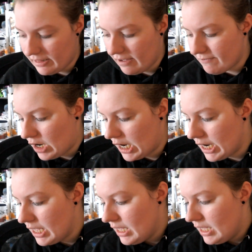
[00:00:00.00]
that far.
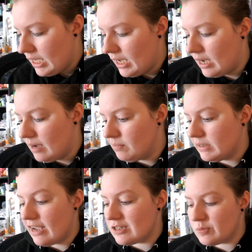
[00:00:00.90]

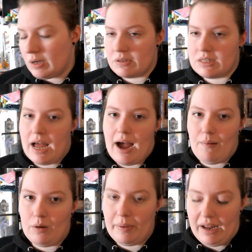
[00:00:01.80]
Last week was the
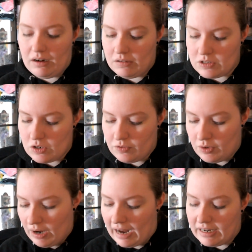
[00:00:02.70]
owl panel, so if
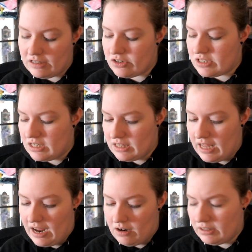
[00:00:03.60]
you had interested in
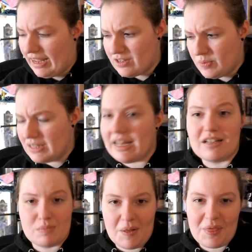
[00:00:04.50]
that, or last
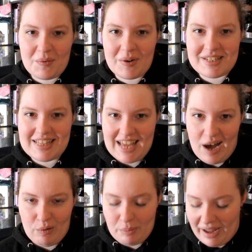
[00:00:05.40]
month was the
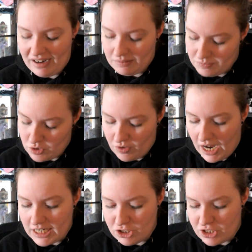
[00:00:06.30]
owl panel, so if you
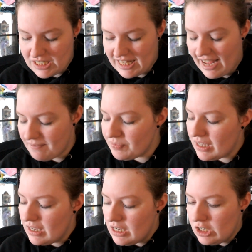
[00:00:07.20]
had interest in that,
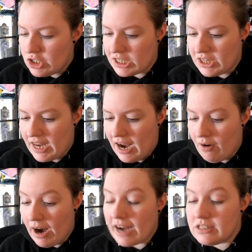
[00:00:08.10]
check that
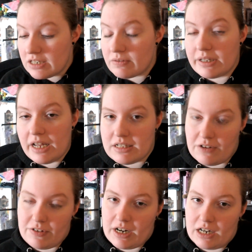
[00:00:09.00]
out. I did realize I
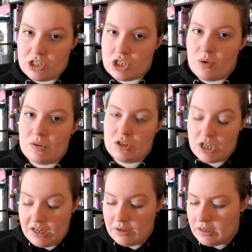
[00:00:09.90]
forgot to show in the
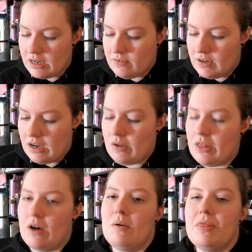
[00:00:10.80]
January video
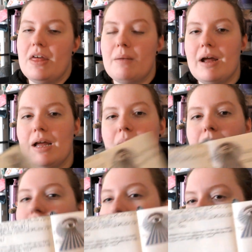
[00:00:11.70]
though that my
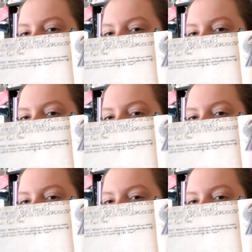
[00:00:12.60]
bullet